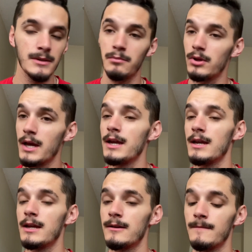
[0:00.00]

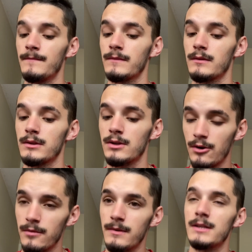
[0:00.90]
Play-in
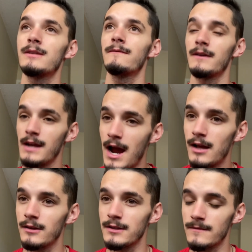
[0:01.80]
tournament
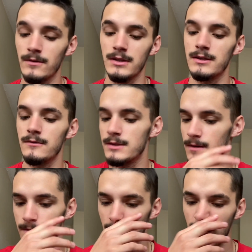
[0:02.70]
finales for these 2
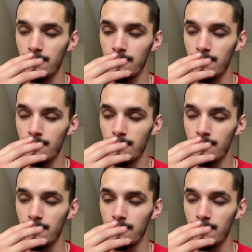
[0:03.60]
teams.